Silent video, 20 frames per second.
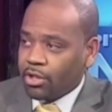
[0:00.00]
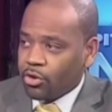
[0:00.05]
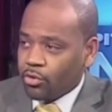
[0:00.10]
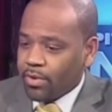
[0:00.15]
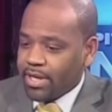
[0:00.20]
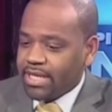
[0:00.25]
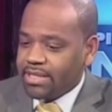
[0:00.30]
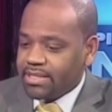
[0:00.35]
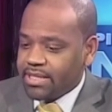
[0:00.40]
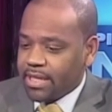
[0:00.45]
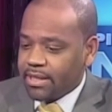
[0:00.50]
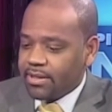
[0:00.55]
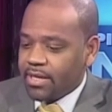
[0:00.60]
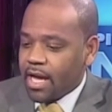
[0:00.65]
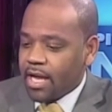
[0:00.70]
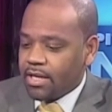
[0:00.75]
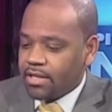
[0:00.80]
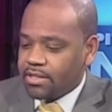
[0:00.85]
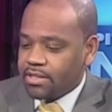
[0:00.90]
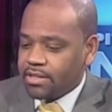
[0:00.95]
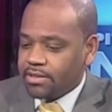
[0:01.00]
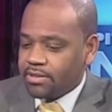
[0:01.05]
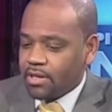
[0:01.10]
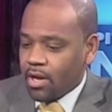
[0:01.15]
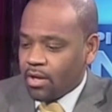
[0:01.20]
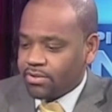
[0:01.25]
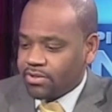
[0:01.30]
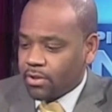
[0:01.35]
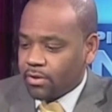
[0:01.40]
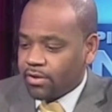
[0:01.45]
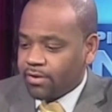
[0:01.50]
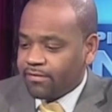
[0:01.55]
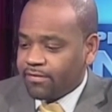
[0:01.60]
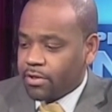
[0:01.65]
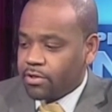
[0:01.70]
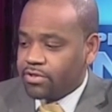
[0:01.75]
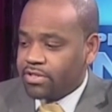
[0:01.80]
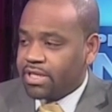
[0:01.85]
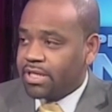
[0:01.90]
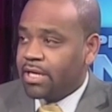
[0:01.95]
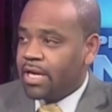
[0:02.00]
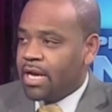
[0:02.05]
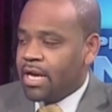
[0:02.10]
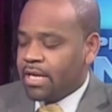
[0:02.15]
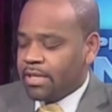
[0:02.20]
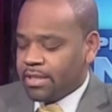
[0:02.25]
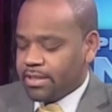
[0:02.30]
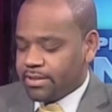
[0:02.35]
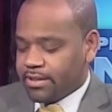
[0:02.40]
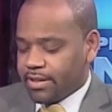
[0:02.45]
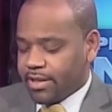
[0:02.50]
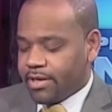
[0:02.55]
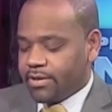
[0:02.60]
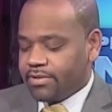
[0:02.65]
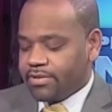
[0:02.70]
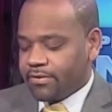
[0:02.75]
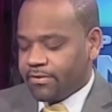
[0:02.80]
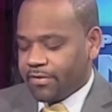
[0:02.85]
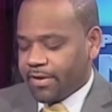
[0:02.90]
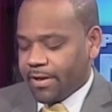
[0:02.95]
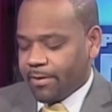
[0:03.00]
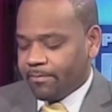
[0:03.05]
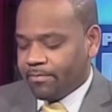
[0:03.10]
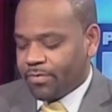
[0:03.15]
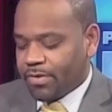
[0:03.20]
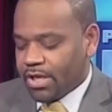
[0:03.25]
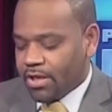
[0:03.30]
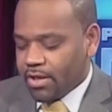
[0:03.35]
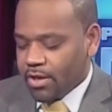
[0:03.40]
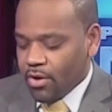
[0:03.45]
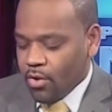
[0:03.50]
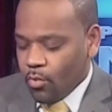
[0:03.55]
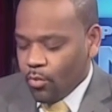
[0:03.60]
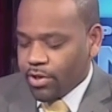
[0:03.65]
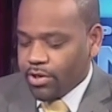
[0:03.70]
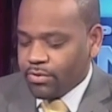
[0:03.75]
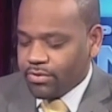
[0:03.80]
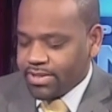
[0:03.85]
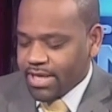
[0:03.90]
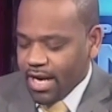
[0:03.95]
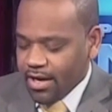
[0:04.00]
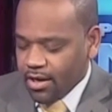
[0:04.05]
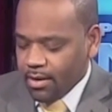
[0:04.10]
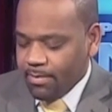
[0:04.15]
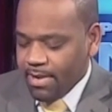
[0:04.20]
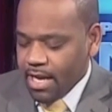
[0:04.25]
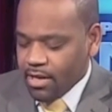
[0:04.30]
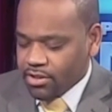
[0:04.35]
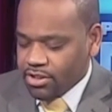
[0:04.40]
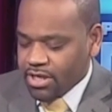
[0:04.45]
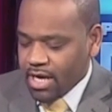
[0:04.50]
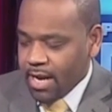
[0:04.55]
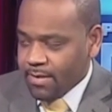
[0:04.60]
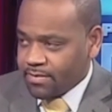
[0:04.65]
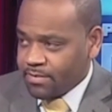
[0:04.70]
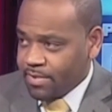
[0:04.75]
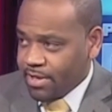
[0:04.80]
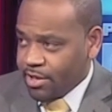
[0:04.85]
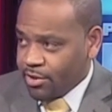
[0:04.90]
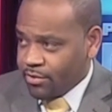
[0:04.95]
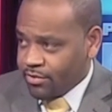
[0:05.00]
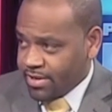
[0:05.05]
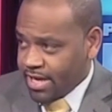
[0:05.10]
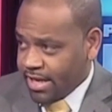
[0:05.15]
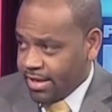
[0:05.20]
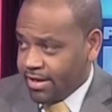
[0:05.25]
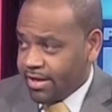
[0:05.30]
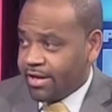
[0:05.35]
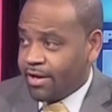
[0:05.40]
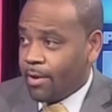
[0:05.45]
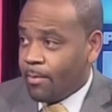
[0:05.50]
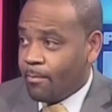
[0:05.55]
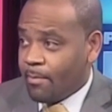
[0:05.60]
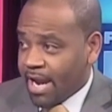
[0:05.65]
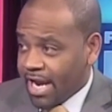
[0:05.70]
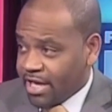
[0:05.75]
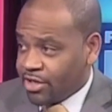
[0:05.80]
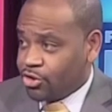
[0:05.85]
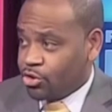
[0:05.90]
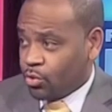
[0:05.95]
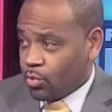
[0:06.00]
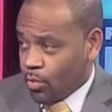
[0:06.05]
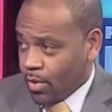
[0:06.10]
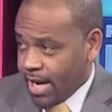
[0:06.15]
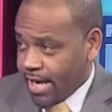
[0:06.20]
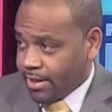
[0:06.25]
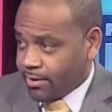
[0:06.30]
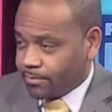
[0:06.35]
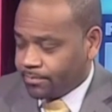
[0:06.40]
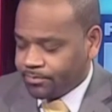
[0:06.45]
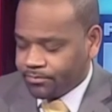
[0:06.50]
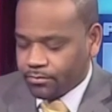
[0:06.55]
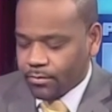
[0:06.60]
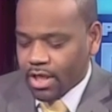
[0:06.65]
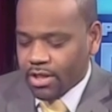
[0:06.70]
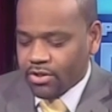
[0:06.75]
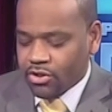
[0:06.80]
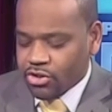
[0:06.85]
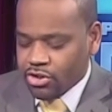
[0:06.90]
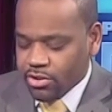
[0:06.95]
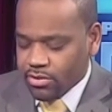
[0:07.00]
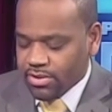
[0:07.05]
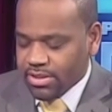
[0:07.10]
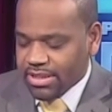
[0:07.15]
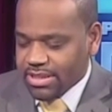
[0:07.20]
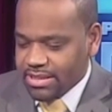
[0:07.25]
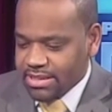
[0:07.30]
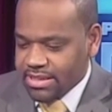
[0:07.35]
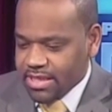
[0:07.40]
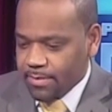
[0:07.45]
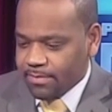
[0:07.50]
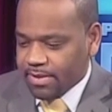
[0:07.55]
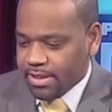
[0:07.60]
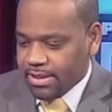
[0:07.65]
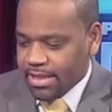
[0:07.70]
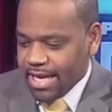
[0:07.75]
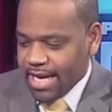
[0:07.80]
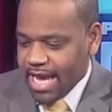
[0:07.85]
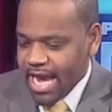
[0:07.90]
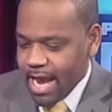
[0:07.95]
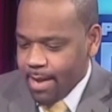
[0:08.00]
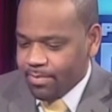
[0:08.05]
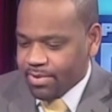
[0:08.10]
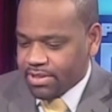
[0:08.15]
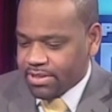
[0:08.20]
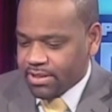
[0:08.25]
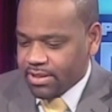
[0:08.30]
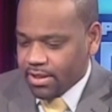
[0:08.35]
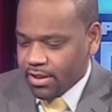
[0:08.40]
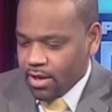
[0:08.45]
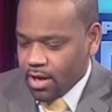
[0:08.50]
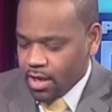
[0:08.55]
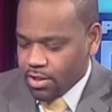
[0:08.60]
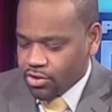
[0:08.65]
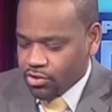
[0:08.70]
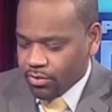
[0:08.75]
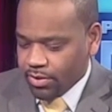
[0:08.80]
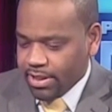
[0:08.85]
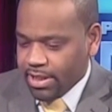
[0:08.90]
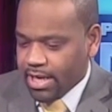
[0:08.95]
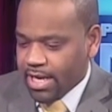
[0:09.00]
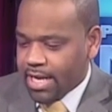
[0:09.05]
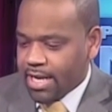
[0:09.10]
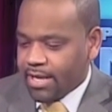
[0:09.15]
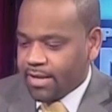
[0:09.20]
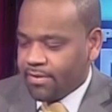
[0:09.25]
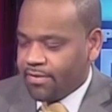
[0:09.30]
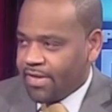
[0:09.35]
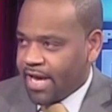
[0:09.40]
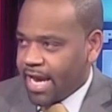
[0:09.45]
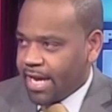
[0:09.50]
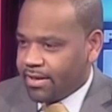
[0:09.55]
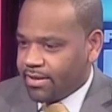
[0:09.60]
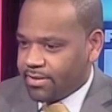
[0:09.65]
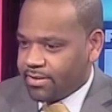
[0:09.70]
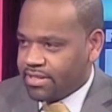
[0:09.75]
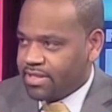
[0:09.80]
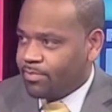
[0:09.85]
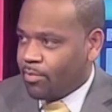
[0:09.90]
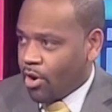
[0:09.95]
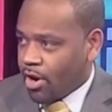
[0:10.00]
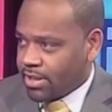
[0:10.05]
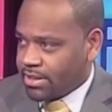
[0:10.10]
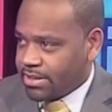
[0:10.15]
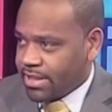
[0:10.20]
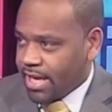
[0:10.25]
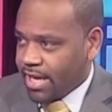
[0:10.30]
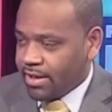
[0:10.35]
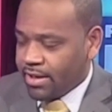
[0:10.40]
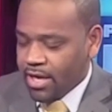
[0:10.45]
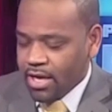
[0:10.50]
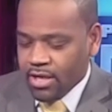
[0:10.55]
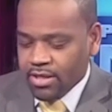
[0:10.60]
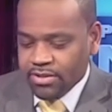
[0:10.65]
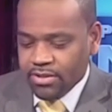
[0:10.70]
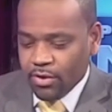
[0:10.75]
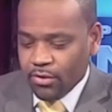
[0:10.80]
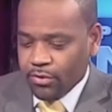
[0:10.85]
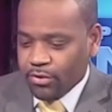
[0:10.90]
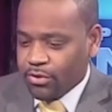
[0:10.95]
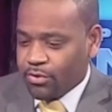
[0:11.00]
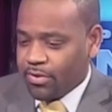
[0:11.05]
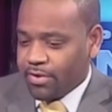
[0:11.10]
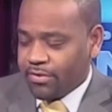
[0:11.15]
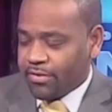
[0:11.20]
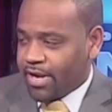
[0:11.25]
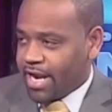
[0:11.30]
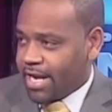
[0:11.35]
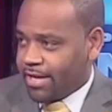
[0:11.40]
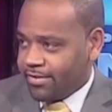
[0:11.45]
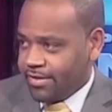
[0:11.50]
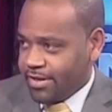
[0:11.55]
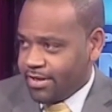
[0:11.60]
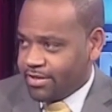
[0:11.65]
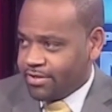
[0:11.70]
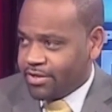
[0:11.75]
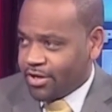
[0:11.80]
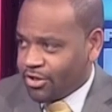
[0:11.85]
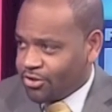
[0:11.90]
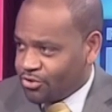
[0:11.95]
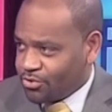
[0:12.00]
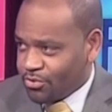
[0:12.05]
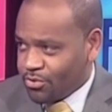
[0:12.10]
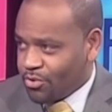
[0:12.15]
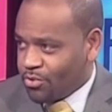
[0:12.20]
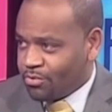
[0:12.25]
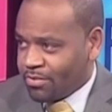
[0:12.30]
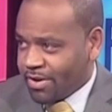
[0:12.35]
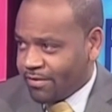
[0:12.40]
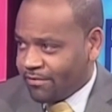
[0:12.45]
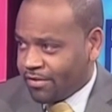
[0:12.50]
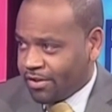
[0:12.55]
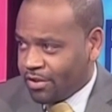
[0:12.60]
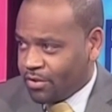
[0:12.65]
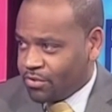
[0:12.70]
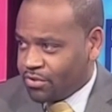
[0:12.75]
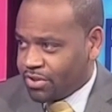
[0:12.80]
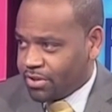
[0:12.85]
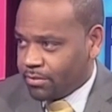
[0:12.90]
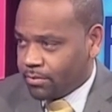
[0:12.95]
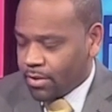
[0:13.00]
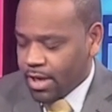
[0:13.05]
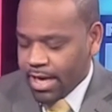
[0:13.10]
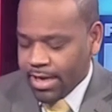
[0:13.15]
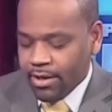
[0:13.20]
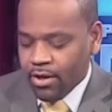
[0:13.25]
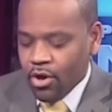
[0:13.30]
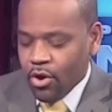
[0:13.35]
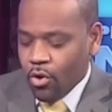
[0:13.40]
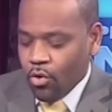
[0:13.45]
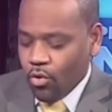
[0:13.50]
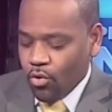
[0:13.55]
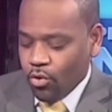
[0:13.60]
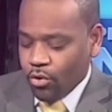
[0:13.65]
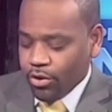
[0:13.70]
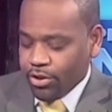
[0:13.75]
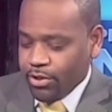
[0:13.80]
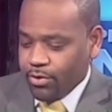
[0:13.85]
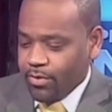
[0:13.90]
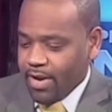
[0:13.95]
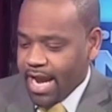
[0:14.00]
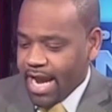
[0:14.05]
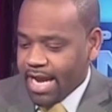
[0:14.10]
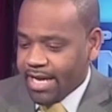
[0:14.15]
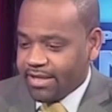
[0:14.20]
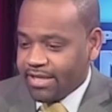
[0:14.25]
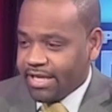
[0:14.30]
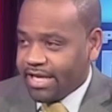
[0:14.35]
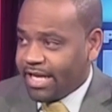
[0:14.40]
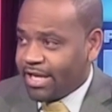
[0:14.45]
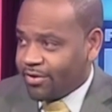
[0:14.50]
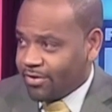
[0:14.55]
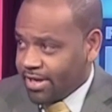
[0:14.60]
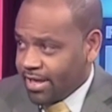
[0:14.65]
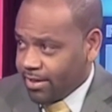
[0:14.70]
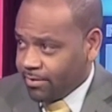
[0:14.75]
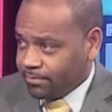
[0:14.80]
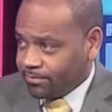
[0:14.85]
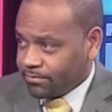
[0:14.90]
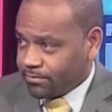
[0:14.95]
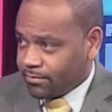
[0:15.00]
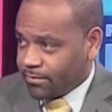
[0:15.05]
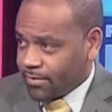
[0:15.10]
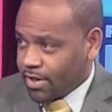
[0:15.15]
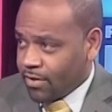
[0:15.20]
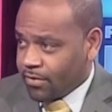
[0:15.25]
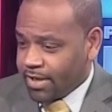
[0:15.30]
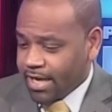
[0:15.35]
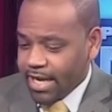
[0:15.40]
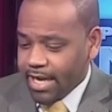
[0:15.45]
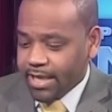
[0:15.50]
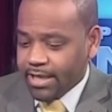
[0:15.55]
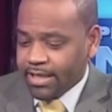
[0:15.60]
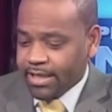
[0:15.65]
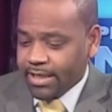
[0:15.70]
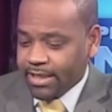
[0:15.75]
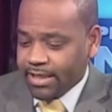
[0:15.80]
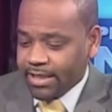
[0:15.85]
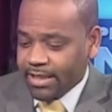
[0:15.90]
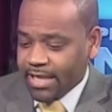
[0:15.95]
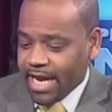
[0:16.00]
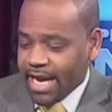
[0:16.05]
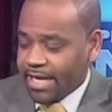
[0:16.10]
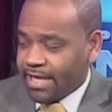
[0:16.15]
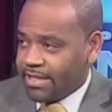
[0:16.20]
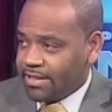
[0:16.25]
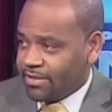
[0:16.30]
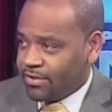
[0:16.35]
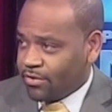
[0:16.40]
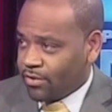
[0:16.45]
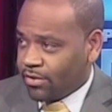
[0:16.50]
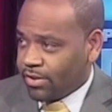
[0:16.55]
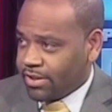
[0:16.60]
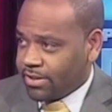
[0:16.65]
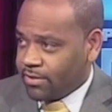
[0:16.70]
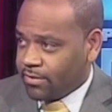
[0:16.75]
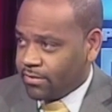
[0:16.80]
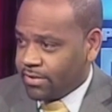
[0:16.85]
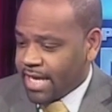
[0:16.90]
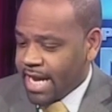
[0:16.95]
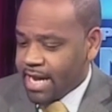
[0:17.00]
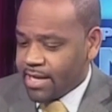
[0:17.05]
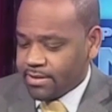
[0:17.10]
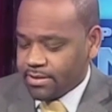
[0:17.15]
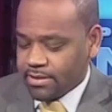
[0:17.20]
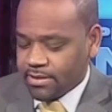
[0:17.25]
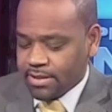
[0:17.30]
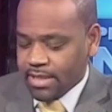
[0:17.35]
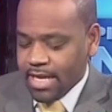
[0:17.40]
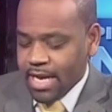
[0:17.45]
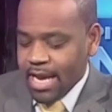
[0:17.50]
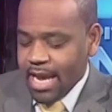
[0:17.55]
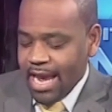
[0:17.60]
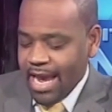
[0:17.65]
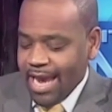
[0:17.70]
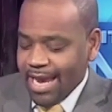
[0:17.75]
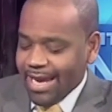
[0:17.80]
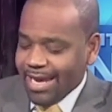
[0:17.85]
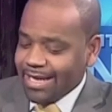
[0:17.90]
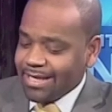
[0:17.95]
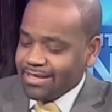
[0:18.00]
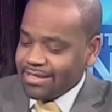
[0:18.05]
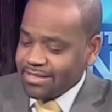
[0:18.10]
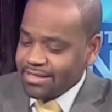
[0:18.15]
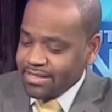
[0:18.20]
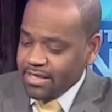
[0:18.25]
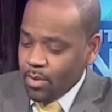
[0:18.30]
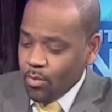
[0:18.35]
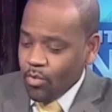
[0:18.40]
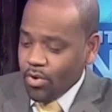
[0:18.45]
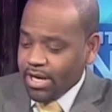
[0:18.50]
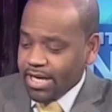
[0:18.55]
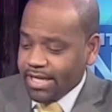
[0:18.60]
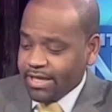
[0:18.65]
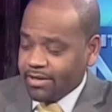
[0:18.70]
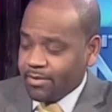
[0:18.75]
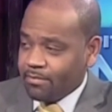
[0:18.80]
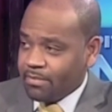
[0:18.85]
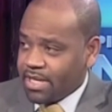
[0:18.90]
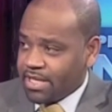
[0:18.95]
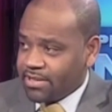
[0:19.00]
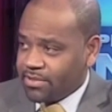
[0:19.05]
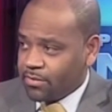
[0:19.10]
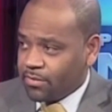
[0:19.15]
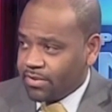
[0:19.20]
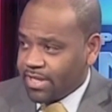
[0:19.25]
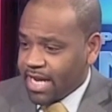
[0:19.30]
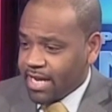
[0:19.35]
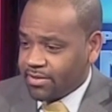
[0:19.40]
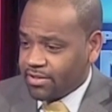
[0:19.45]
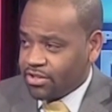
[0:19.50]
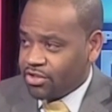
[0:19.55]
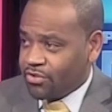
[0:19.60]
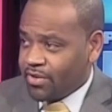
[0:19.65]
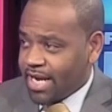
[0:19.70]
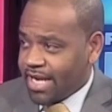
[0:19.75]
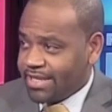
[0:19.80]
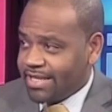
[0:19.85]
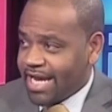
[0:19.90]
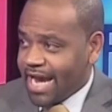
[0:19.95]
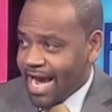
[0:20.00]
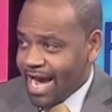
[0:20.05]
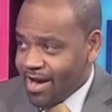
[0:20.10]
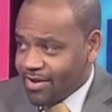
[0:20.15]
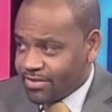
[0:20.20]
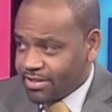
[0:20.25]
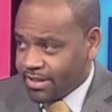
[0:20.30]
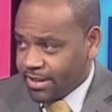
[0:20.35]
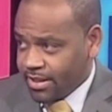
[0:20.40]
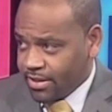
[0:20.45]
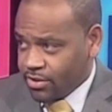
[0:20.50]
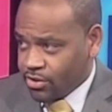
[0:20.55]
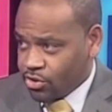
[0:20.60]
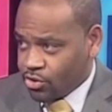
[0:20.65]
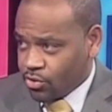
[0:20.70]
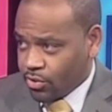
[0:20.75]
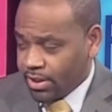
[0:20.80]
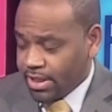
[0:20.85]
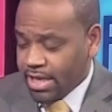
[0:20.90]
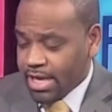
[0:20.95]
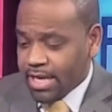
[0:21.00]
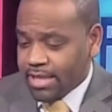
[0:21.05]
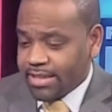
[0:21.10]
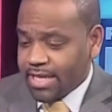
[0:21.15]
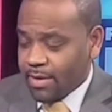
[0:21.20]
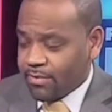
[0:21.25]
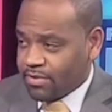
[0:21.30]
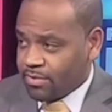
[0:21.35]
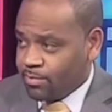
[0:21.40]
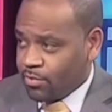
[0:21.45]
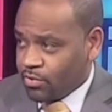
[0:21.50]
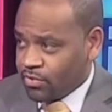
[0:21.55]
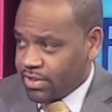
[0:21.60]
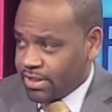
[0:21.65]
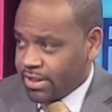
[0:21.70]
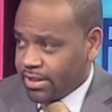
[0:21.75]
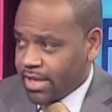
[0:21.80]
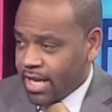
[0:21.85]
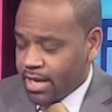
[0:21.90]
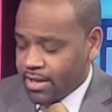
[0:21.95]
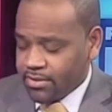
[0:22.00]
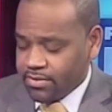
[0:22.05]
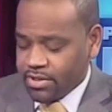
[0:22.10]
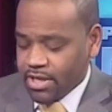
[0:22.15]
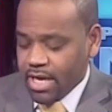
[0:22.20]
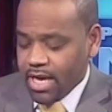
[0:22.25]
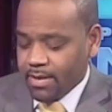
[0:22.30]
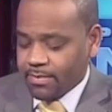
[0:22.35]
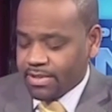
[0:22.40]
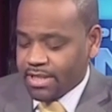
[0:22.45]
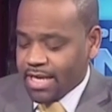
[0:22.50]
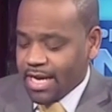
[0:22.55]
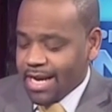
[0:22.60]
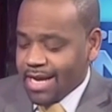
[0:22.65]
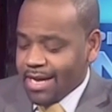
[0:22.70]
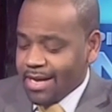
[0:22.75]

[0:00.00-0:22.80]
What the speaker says: But green technologies, alternative energy. Listen, here's the thing. When you talk about jobs being created in a major way, there's usually something that happens in the country that sparks that. So you either had the Industrial Revolution, right? Or you had the internet, okay, in the 90s and early 2000s. And somewhat in the mid 2000s, you had the housing industry that was boosting a lot of jobs.